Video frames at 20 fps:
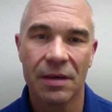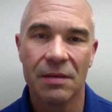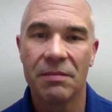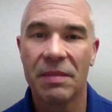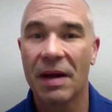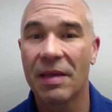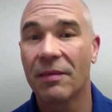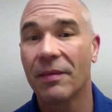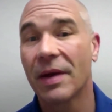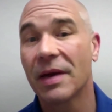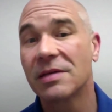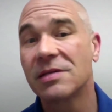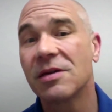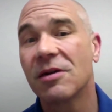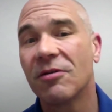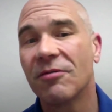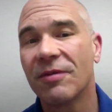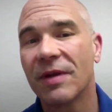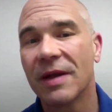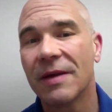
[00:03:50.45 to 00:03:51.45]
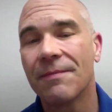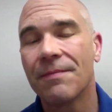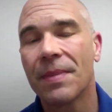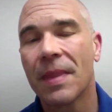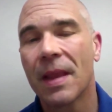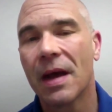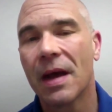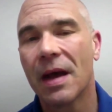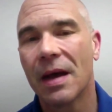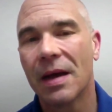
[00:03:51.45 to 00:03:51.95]
By the way, a TOFI,
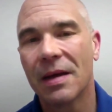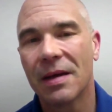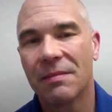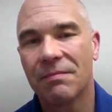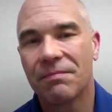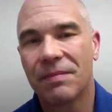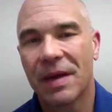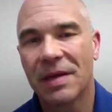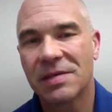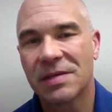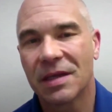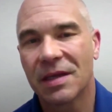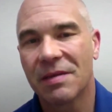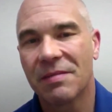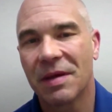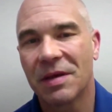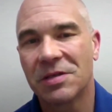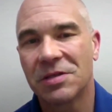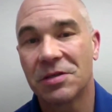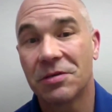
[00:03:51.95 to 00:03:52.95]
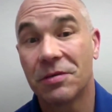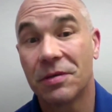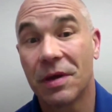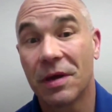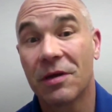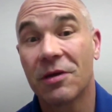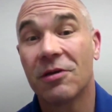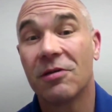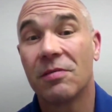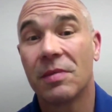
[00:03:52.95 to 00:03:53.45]
it basically means you
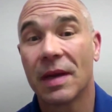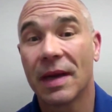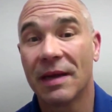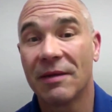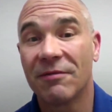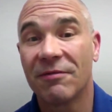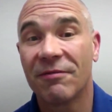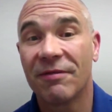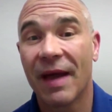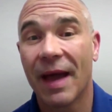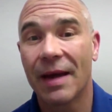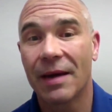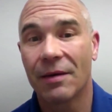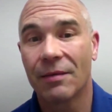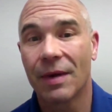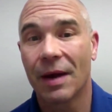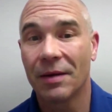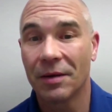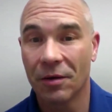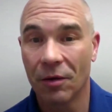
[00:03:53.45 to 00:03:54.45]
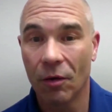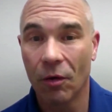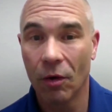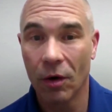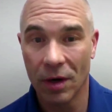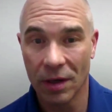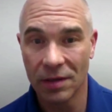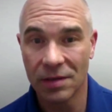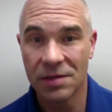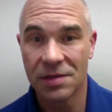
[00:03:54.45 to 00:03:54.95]
accumulate fat around your
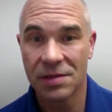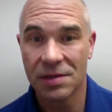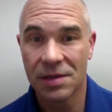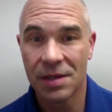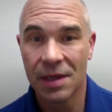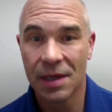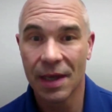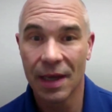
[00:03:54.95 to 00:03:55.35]
organs,